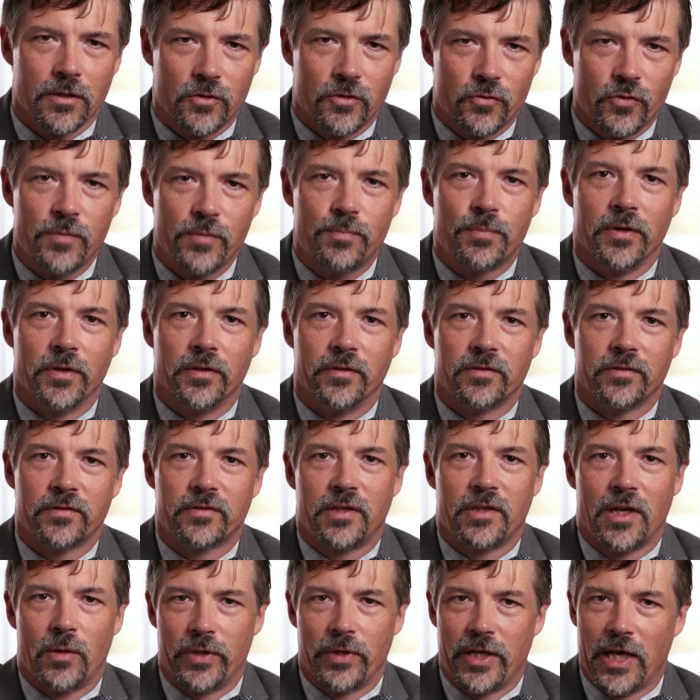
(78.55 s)
treatments
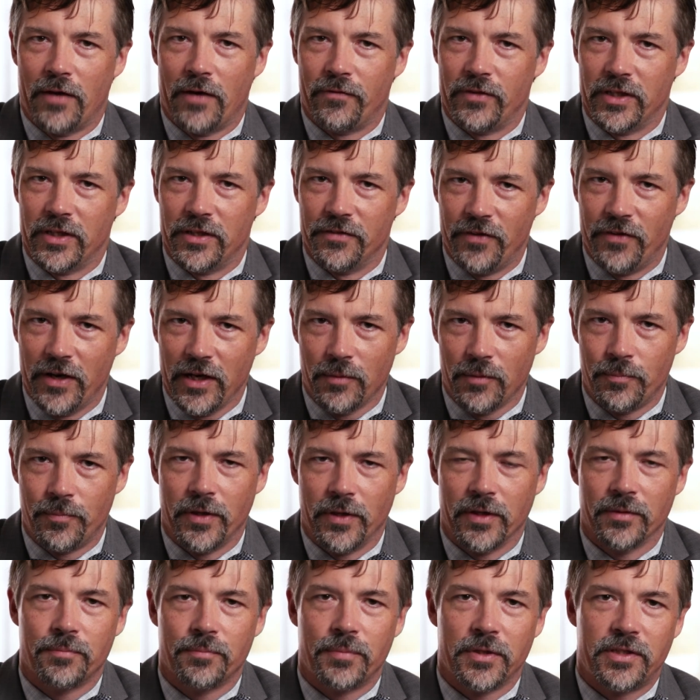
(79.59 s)
that we have in
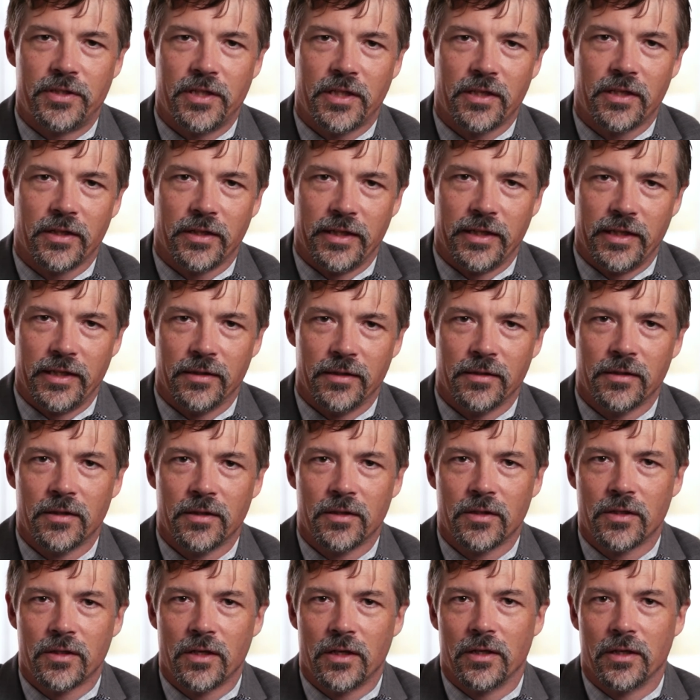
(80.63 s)
development, particularly
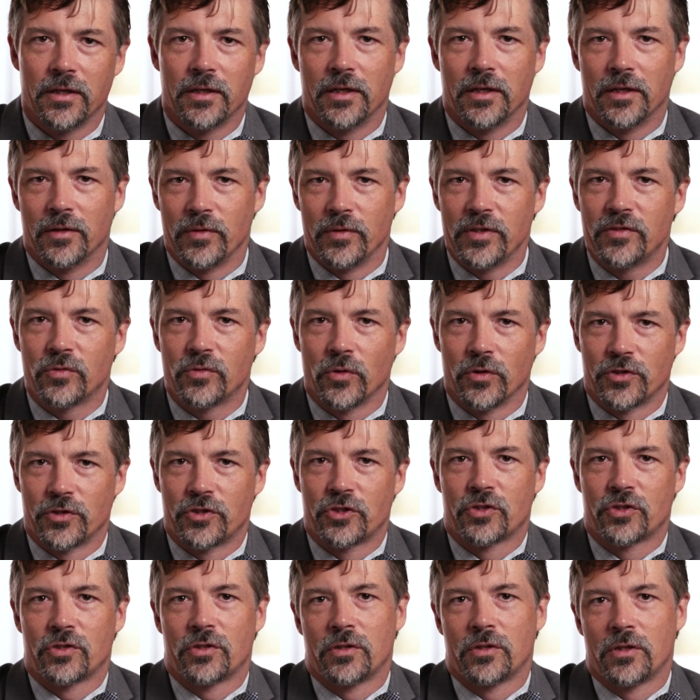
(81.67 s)

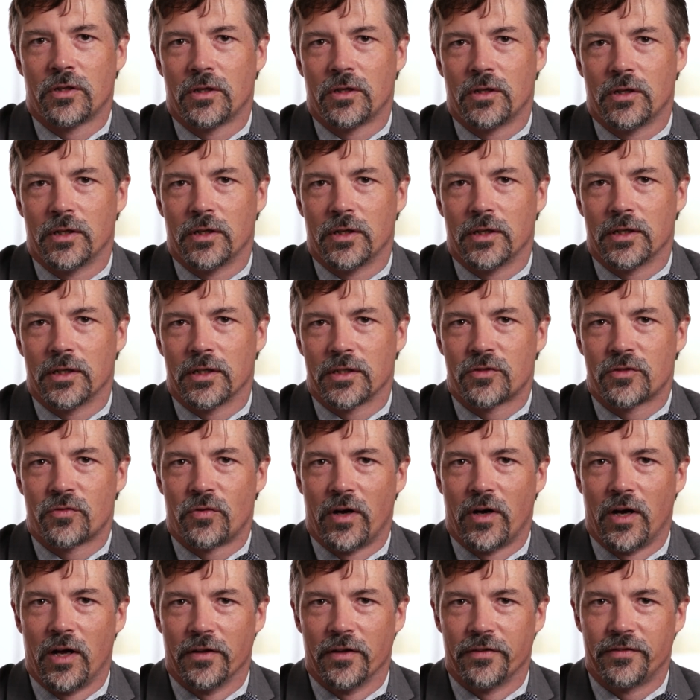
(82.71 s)
research
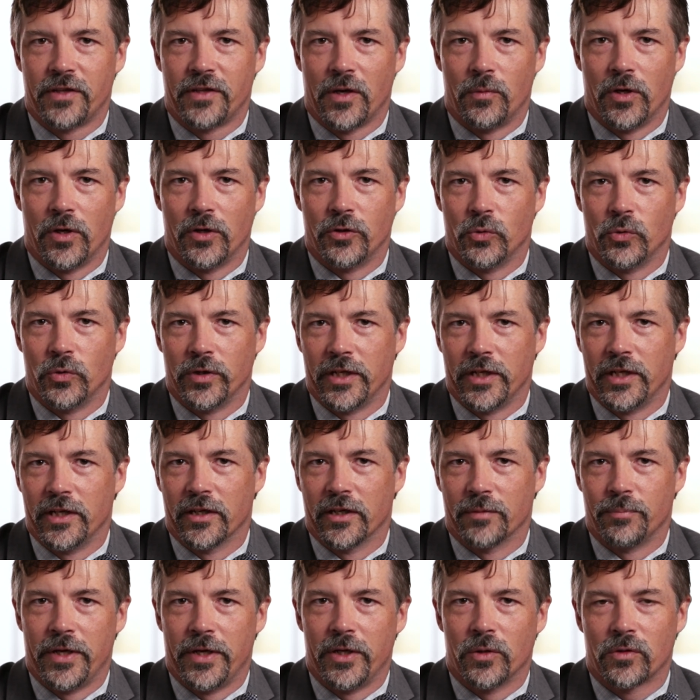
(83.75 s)
trials that we're doing here
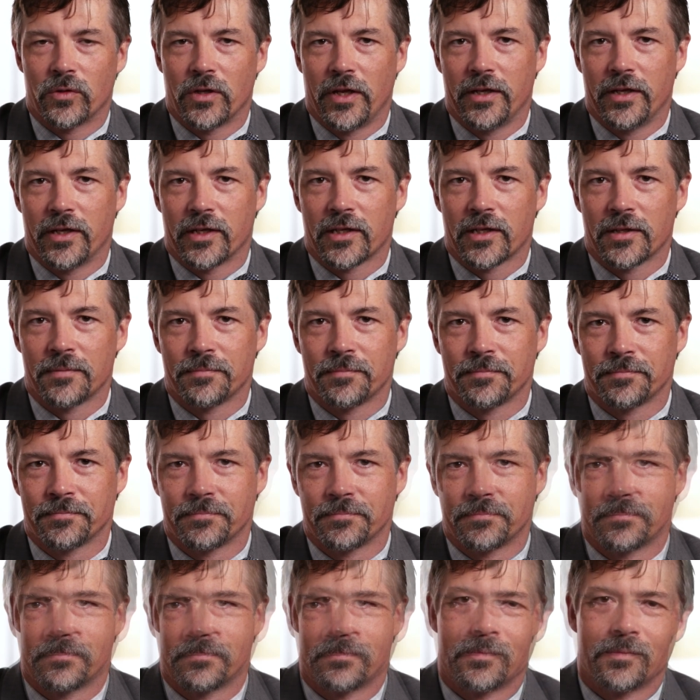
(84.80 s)
at Mayo Clinic.
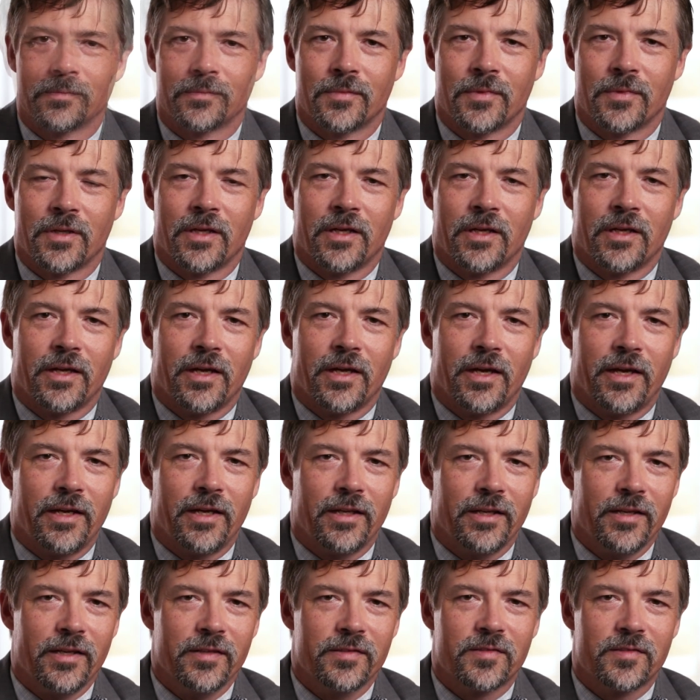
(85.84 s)

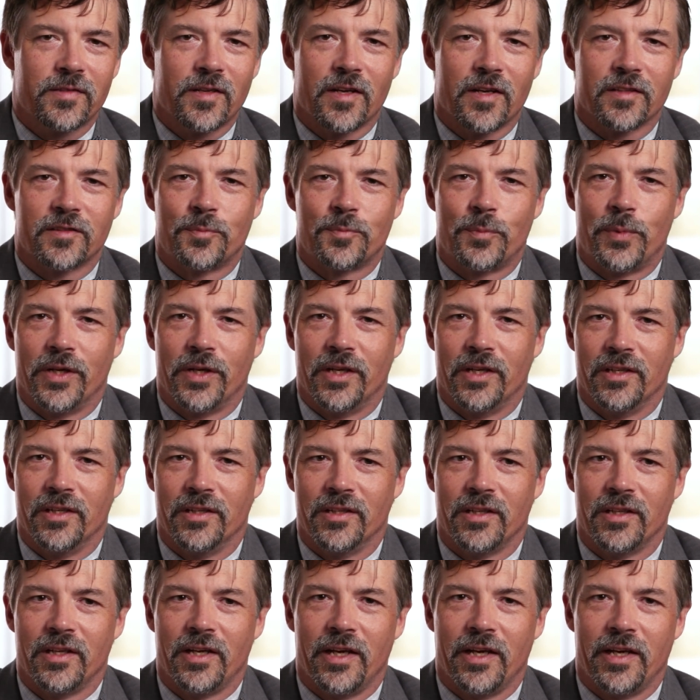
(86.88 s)
ALS has
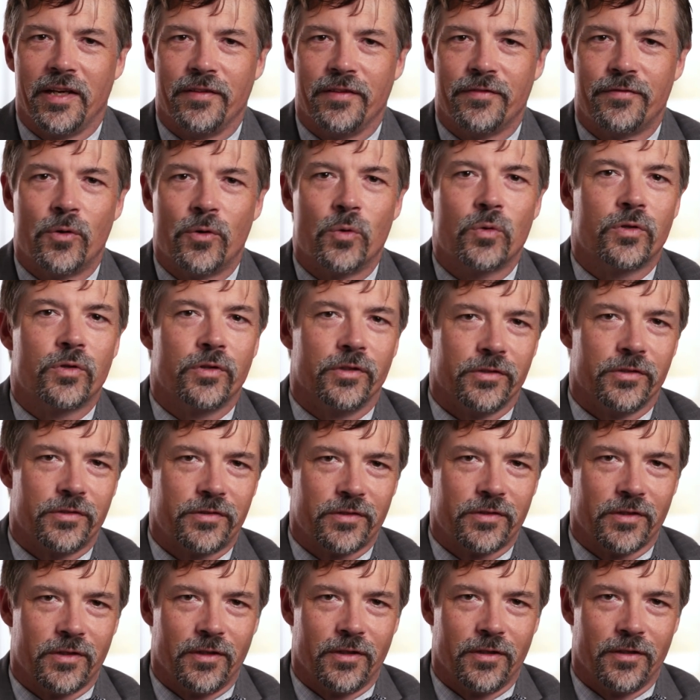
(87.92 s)
been a
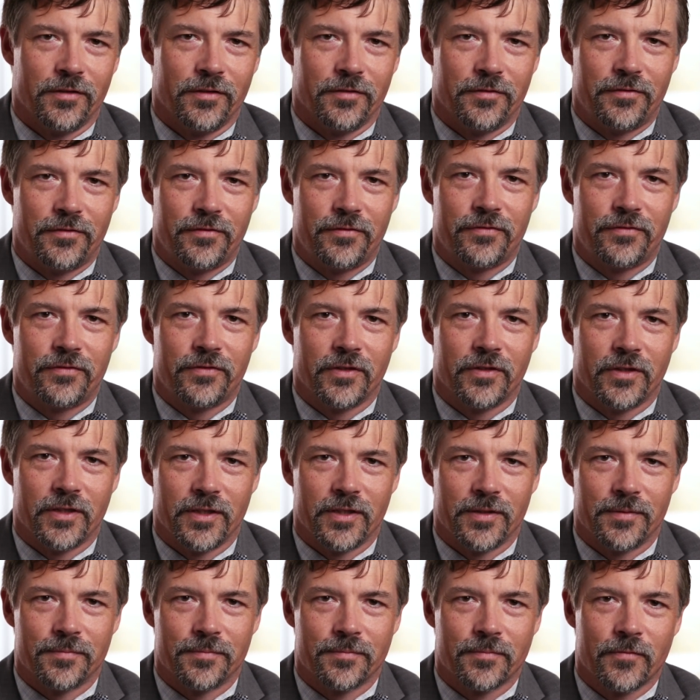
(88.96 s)
focus of
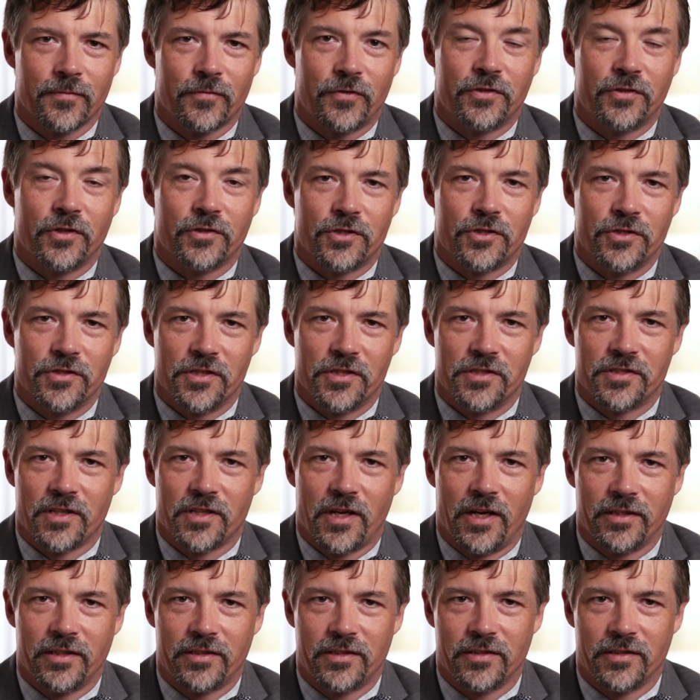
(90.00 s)
physicians and
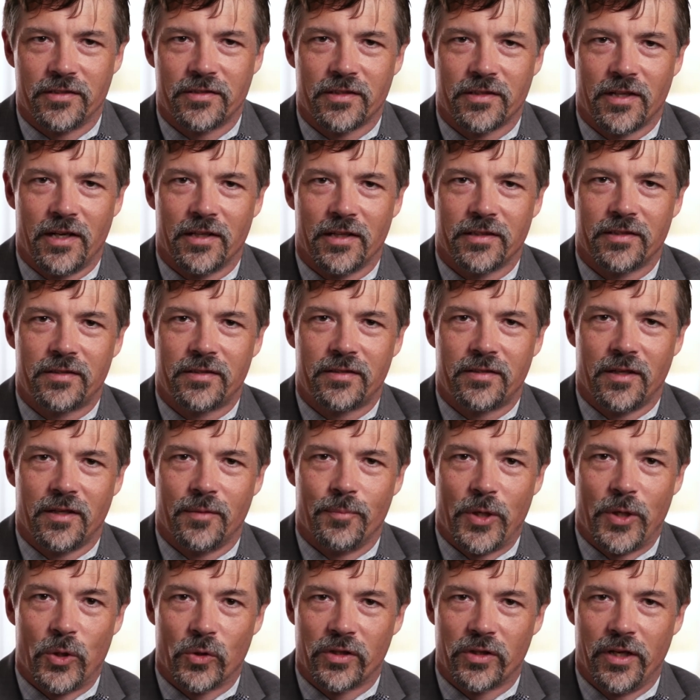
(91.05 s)
scientists at
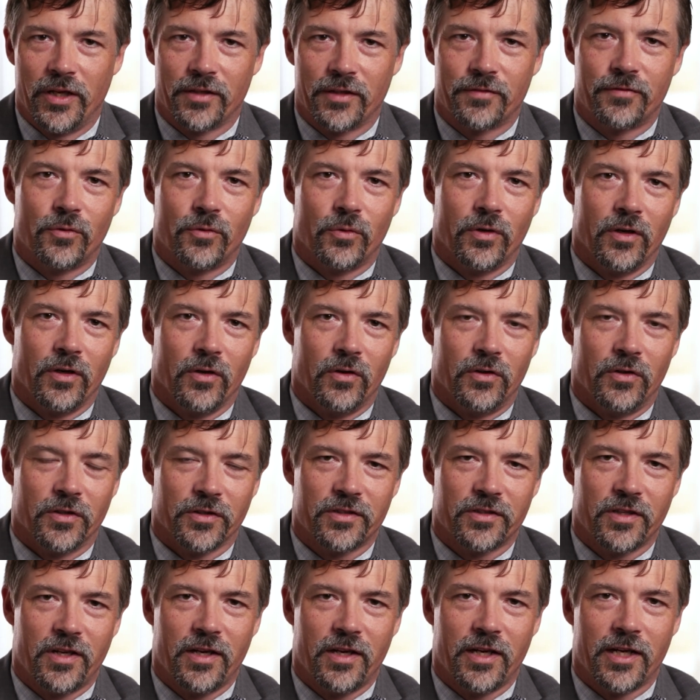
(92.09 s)
Mayo Clinic for a long
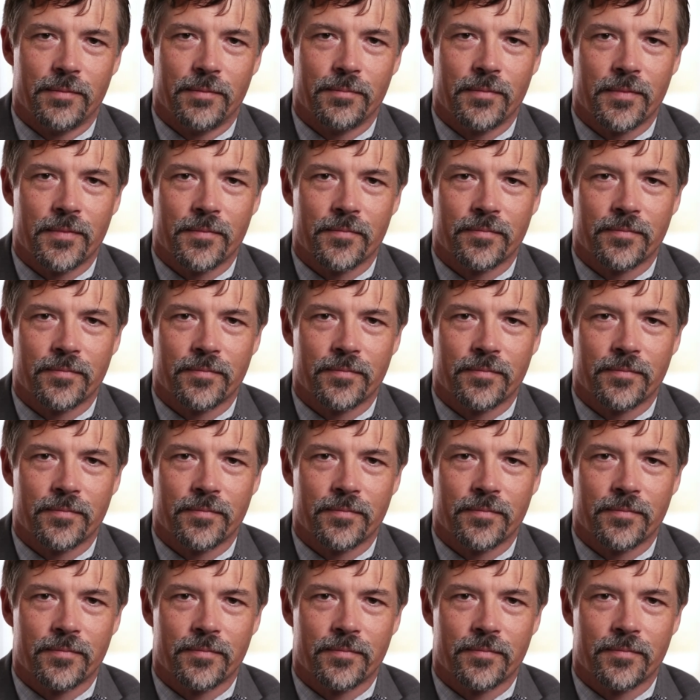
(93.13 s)
time.